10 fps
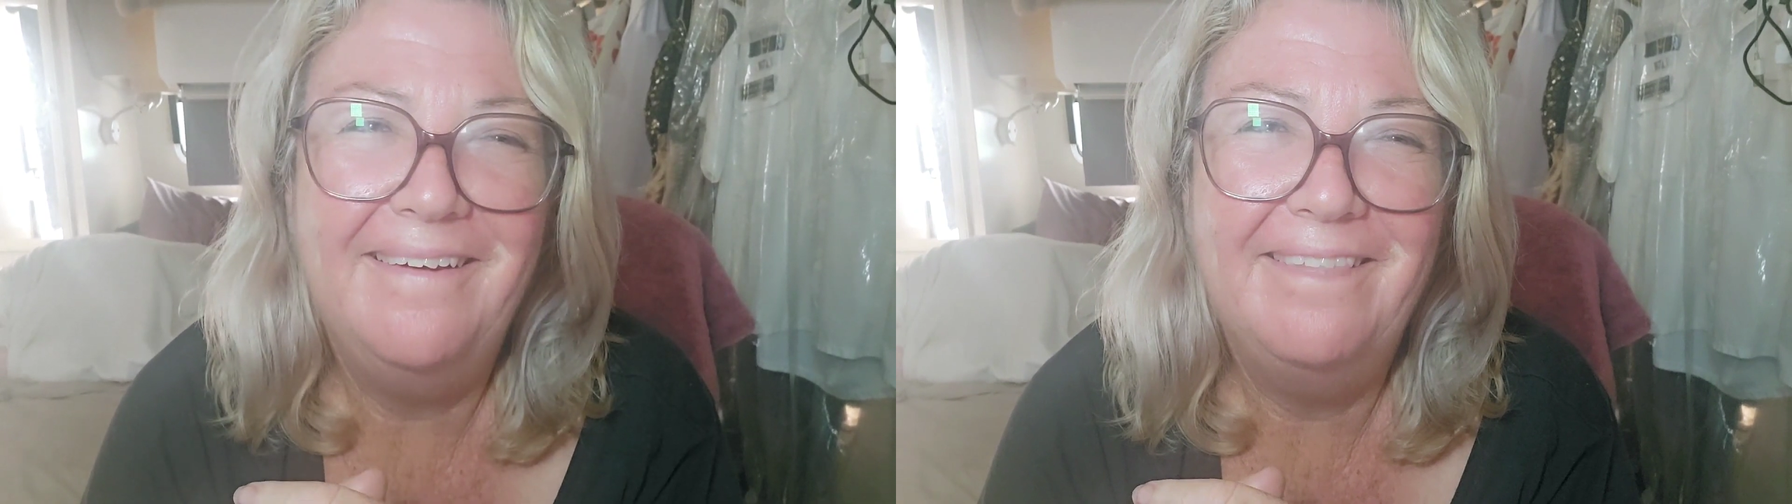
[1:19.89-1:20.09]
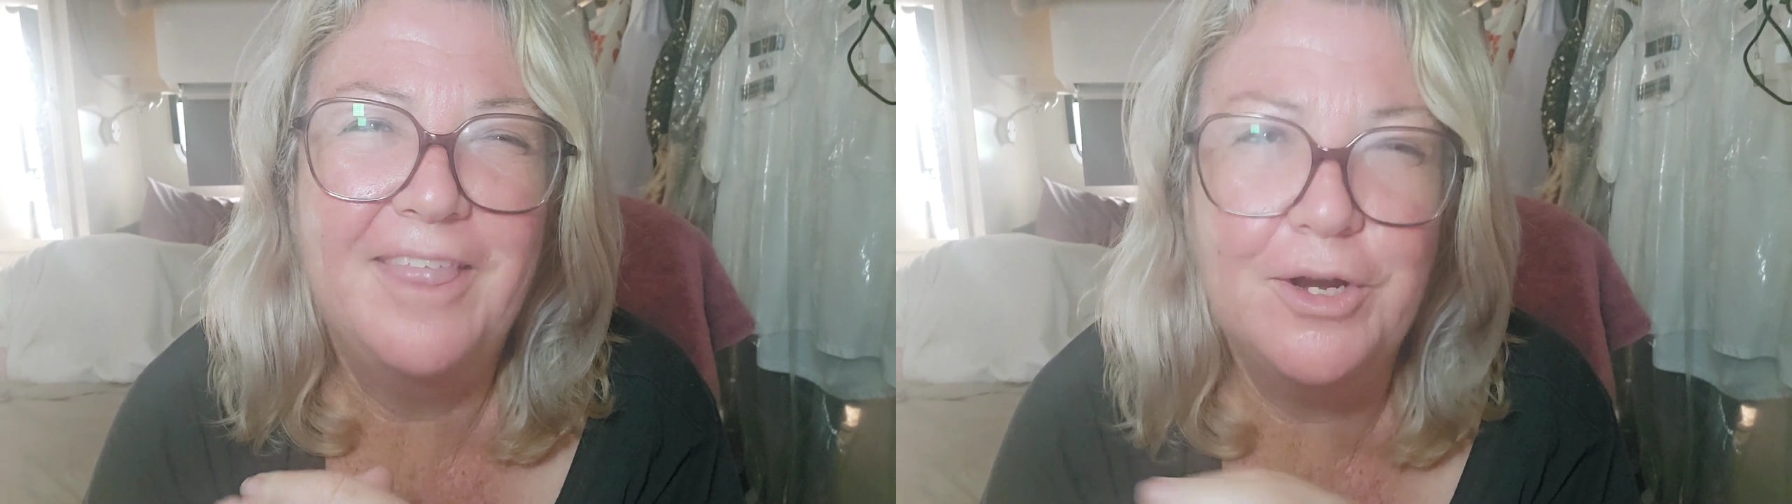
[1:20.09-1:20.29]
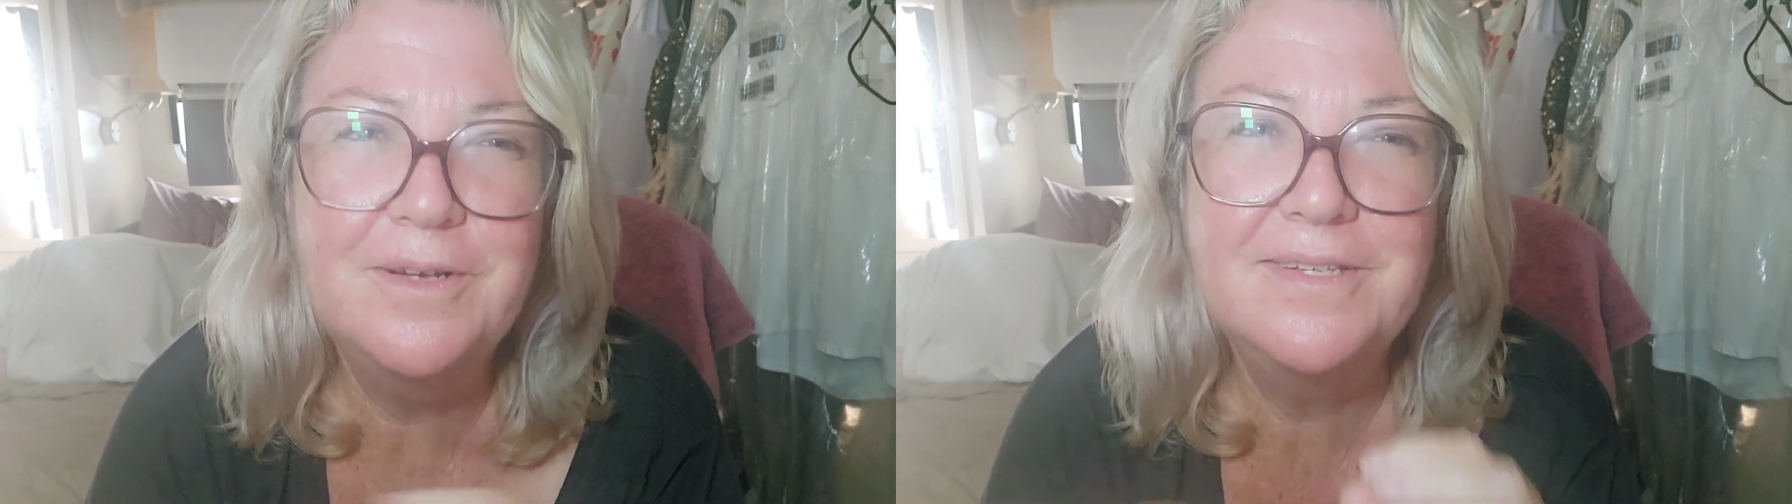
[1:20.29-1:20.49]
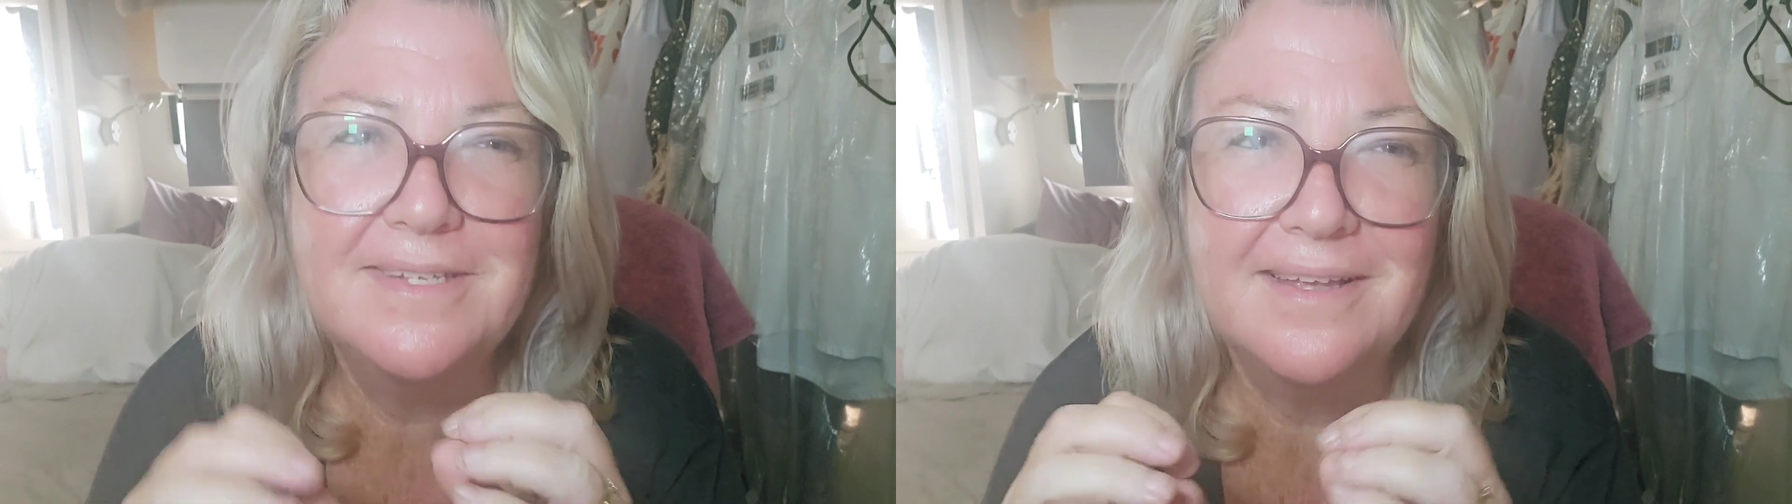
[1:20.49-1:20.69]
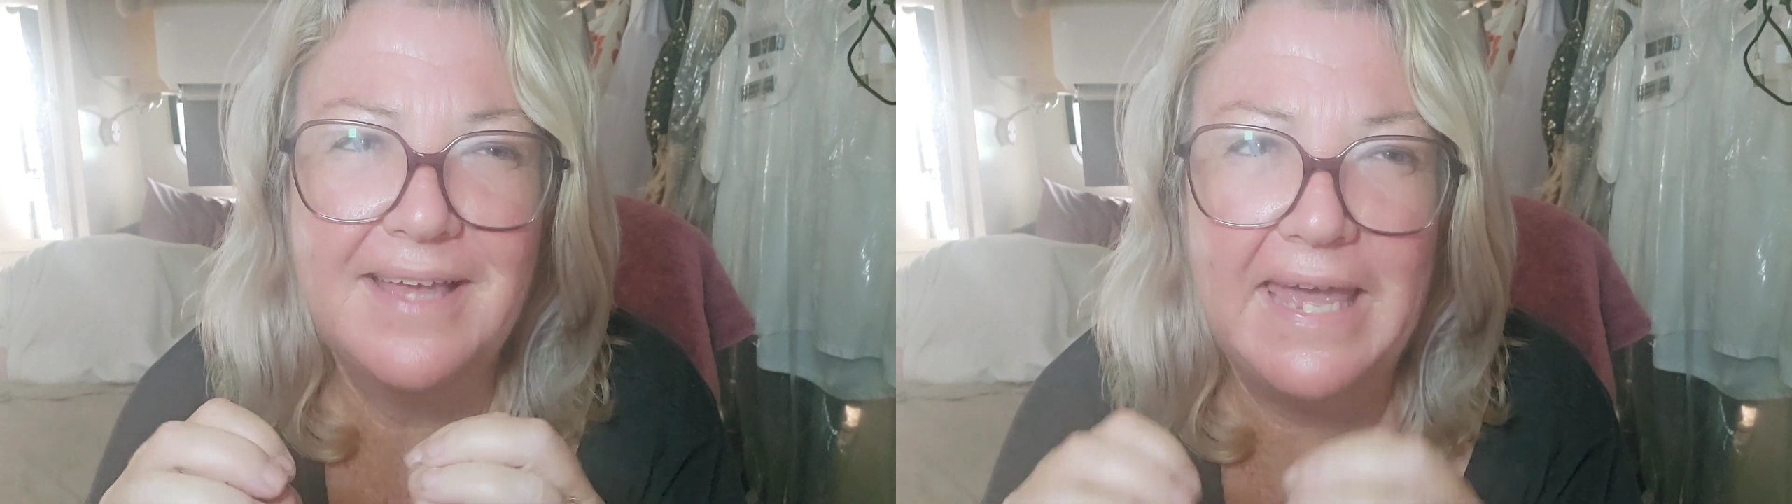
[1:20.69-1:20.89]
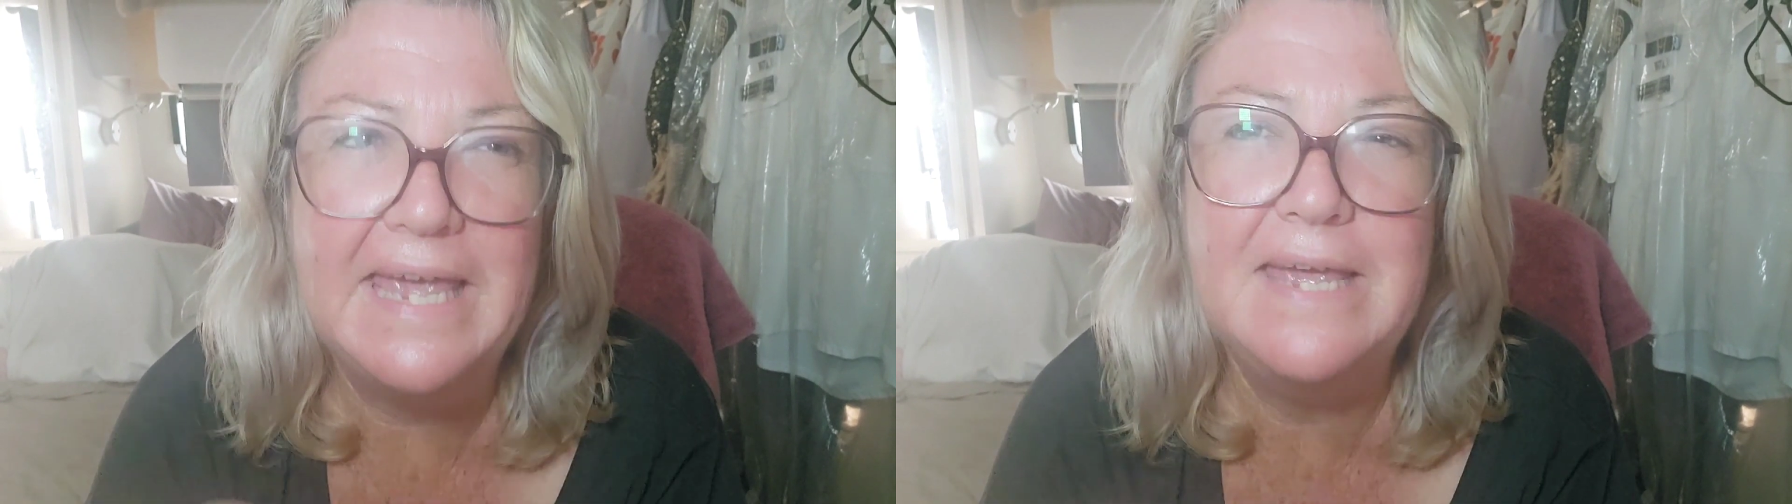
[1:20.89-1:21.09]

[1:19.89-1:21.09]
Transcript: those key